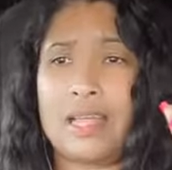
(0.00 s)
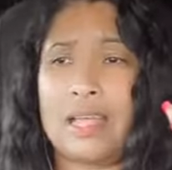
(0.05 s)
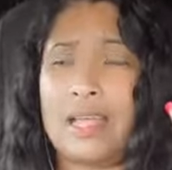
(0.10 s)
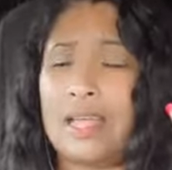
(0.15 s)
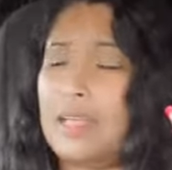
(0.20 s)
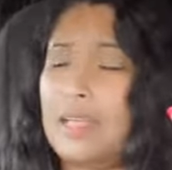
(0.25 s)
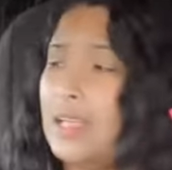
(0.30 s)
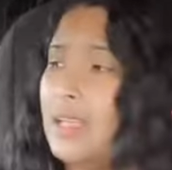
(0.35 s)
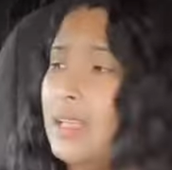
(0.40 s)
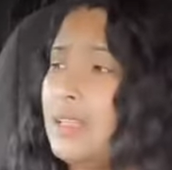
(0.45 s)

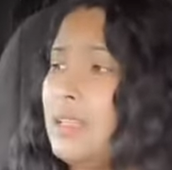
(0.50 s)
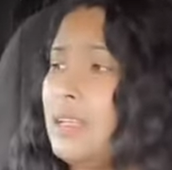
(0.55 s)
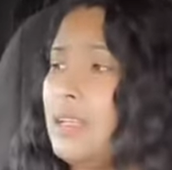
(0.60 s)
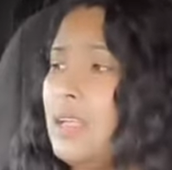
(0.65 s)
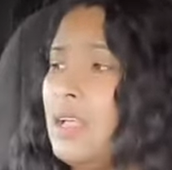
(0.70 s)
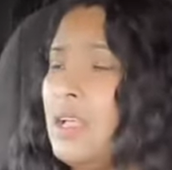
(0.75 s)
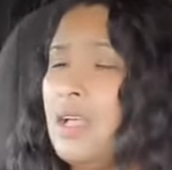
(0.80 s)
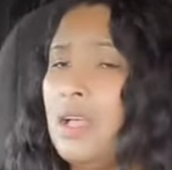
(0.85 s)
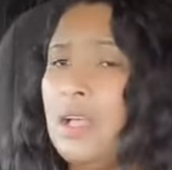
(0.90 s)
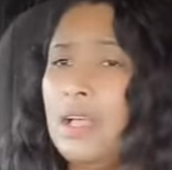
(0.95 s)
And
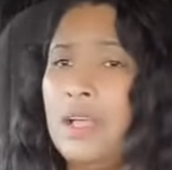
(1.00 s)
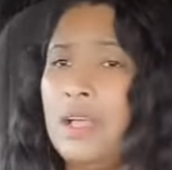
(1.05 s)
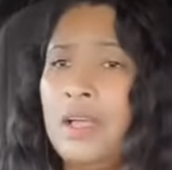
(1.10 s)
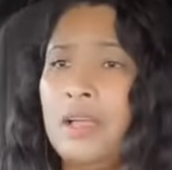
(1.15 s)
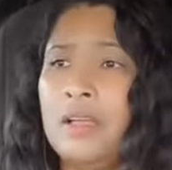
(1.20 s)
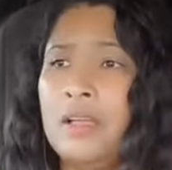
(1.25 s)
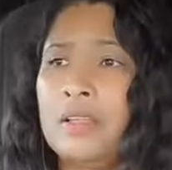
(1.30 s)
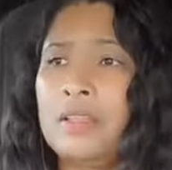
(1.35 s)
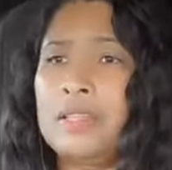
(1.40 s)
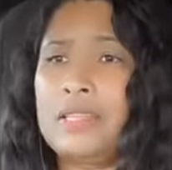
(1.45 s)

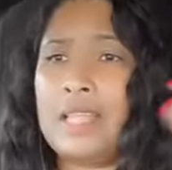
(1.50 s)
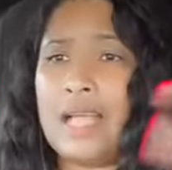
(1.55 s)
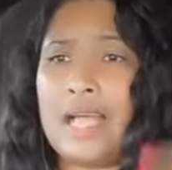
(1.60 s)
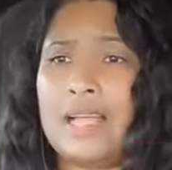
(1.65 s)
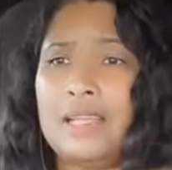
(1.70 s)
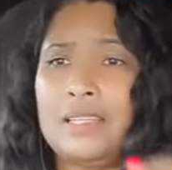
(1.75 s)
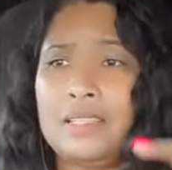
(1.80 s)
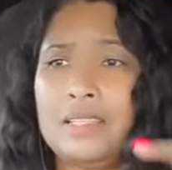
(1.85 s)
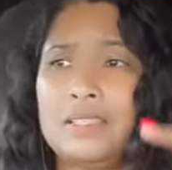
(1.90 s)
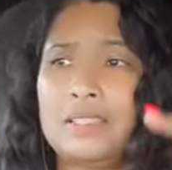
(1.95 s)

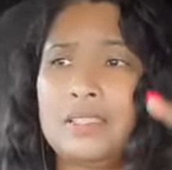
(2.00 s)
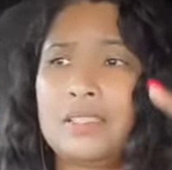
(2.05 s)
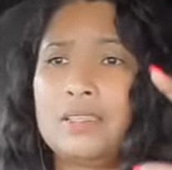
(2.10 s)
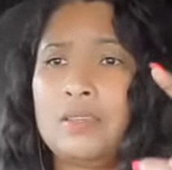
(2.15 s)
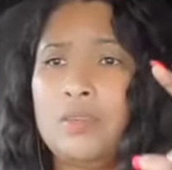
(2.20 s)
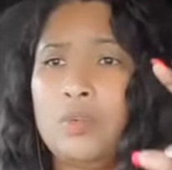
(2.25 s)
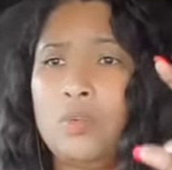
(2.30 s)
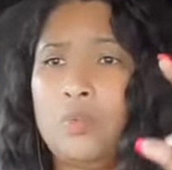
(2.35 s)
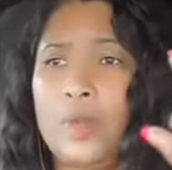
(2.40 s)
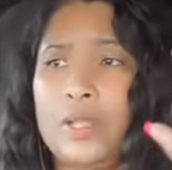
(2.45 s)
that
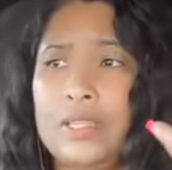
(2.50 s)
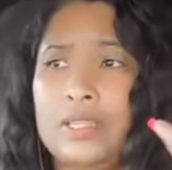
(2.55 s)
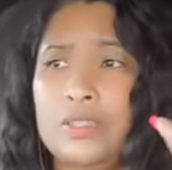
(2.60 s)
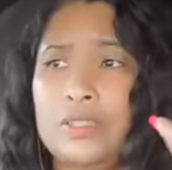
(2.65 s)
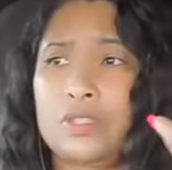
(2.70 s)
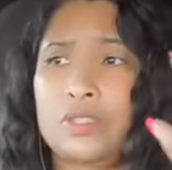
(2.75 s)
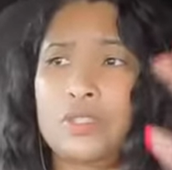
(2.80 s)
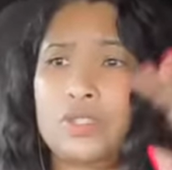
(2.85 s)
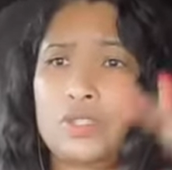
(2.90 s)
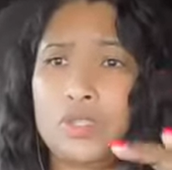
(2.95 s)
with
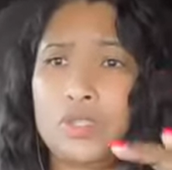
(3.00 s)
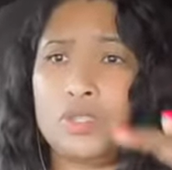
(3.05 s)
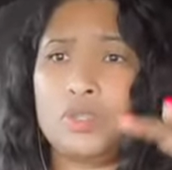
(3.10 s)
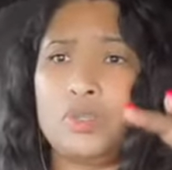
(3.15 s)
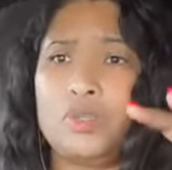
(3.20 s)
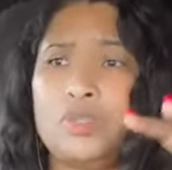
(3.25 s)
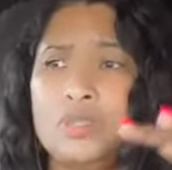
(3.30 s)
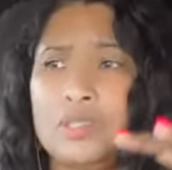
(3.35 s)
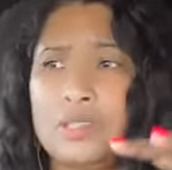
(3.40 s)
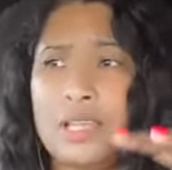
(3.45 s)

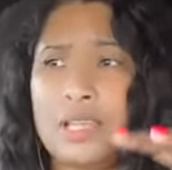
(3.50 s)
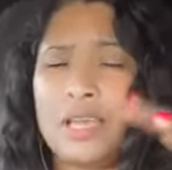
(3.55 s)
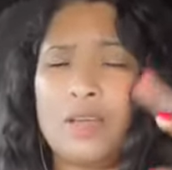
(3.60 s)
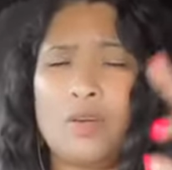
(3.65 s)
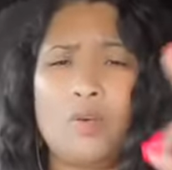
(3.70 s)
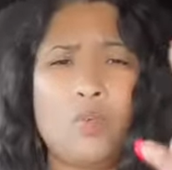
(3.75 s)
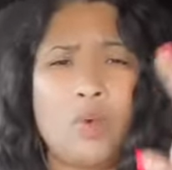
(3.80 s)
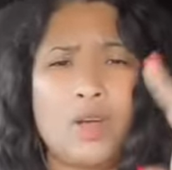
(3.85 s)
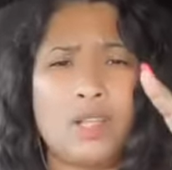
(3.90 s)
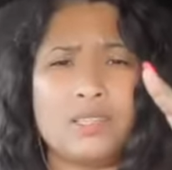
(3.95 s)

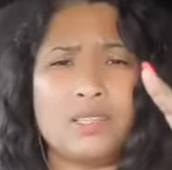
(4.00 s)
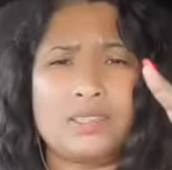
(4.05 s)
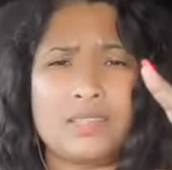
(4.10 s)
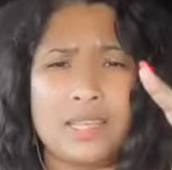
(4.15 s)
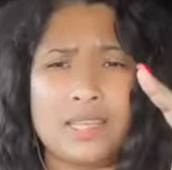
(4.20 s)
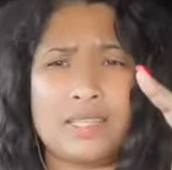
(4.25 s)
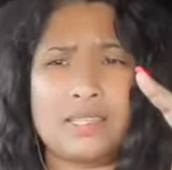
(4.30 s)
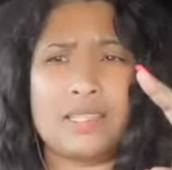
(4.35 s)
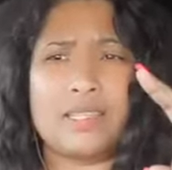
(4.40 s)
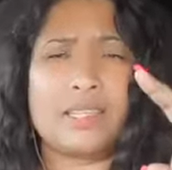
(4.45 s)
one side, right, babe?